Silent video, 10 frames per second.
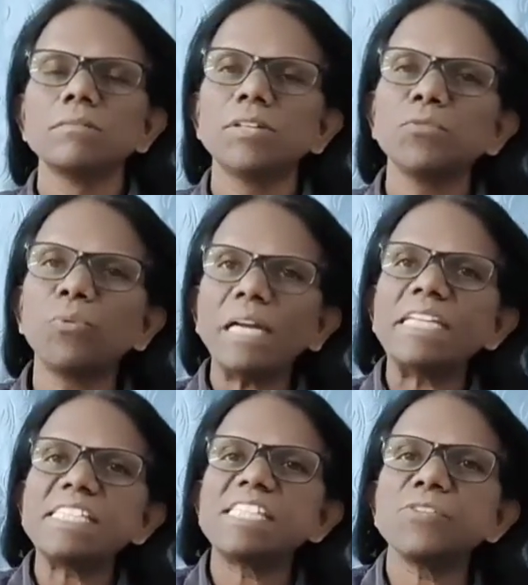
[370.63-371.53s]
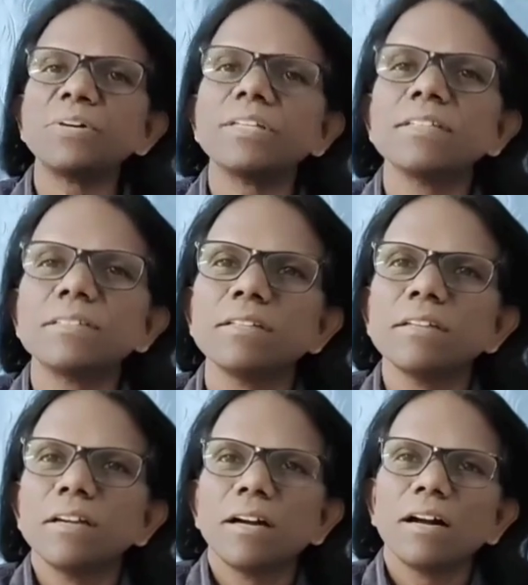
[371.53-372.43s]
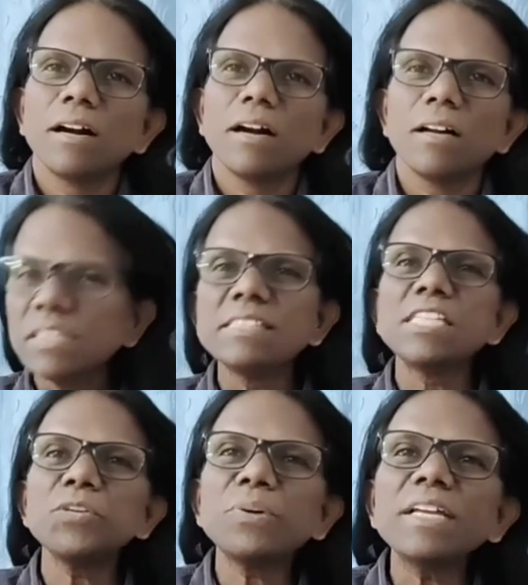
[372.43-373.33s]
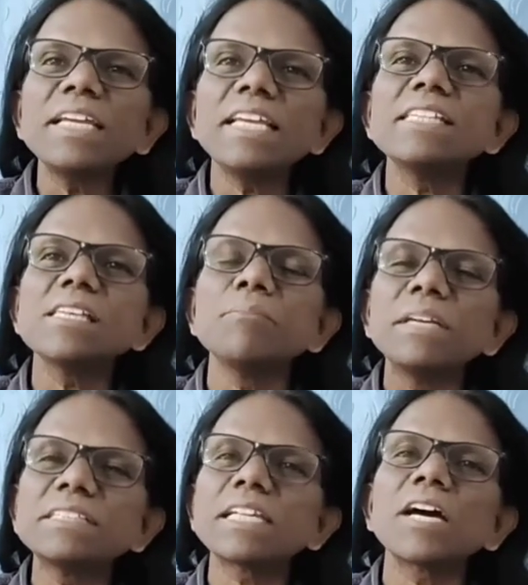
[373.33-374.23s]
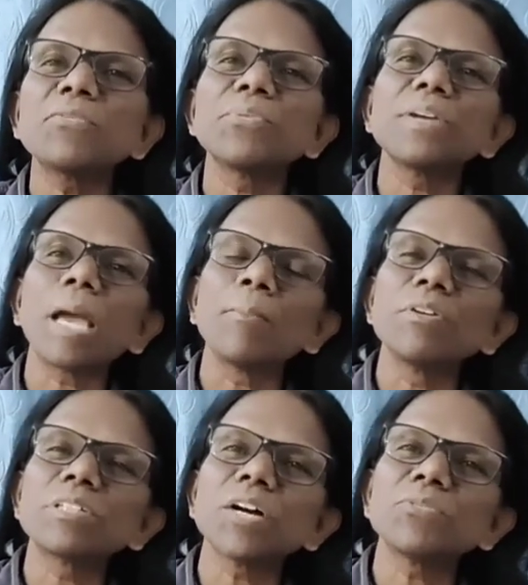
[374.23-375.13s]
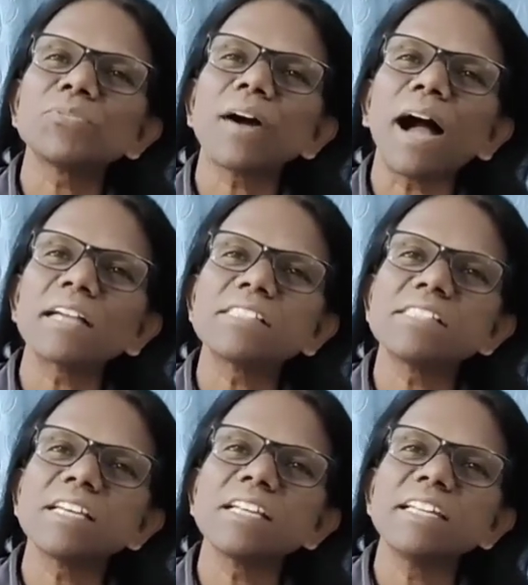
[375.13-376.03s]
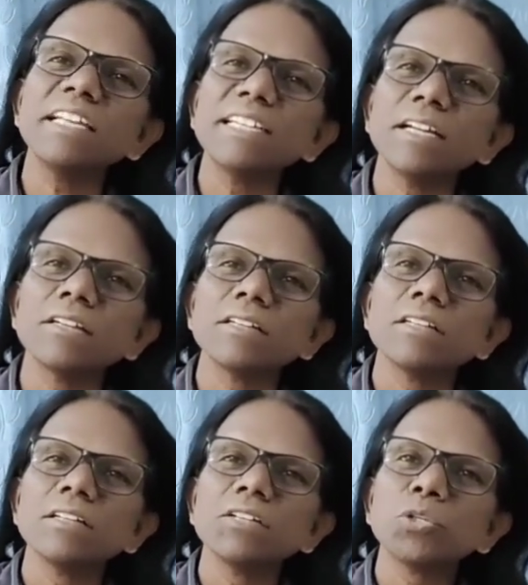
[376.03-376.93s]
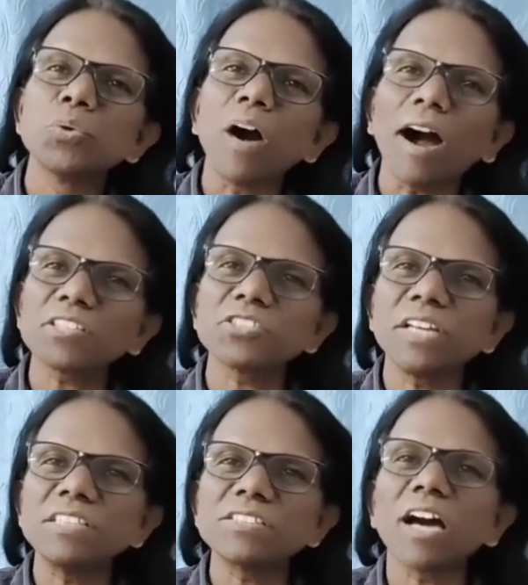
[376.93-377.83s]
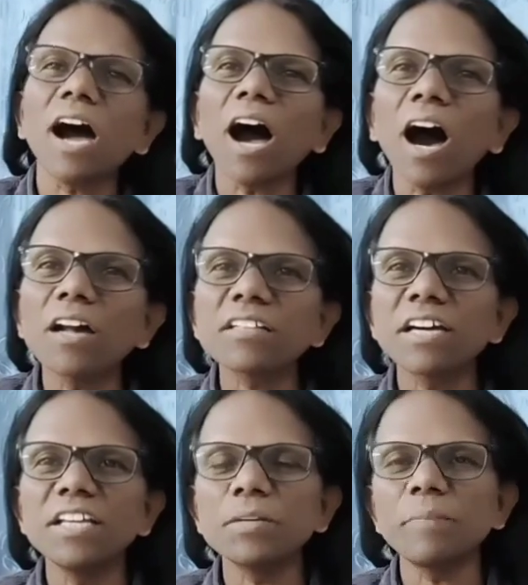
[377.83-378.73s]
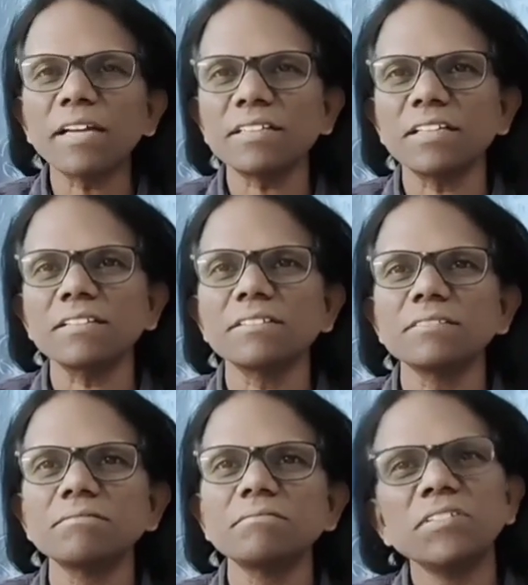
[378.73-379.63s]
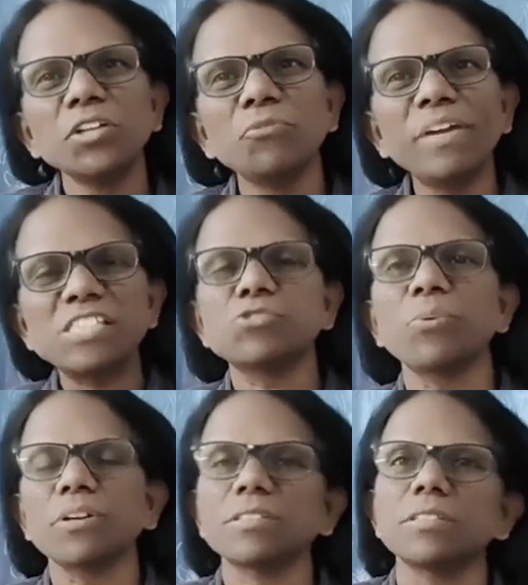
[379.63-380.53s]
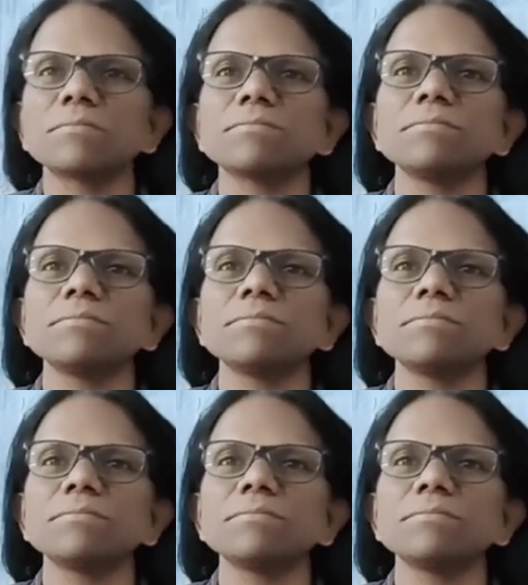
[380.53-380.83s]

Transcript: Then what is COD? COD is a measure of amount of oxygen needed to oxidize the organic matter in a wastewater.